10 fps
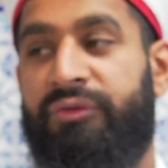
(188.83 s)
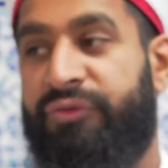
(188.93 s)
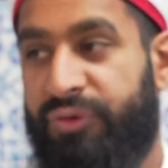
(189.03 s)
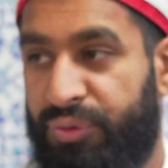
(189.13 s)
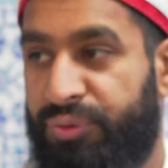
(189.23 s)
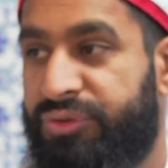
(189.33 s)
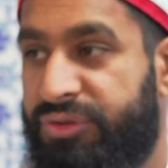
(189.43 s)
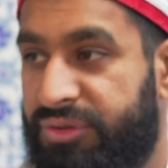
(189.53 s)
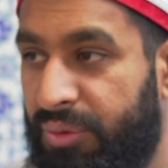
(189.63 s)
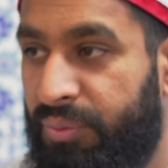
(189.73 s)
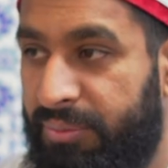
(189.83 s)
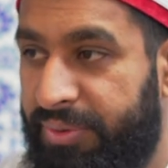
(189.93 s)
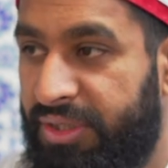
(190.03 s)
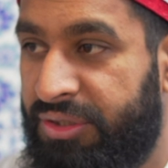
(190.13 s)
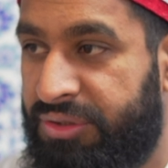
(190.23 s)
and fro's, there will
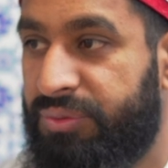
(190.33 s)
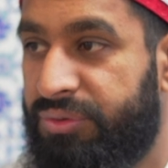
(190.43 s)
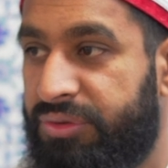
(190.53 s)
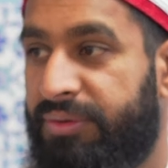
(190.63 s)
be issues.